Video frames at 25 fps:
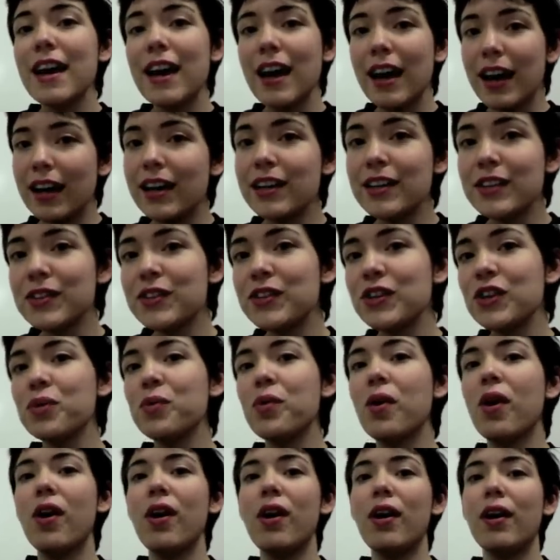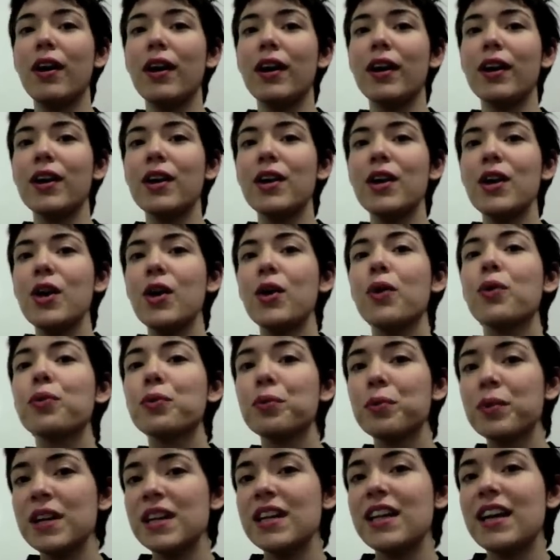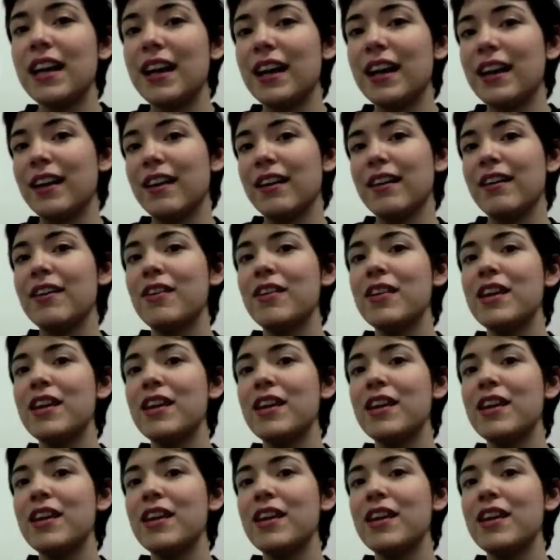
as you are reading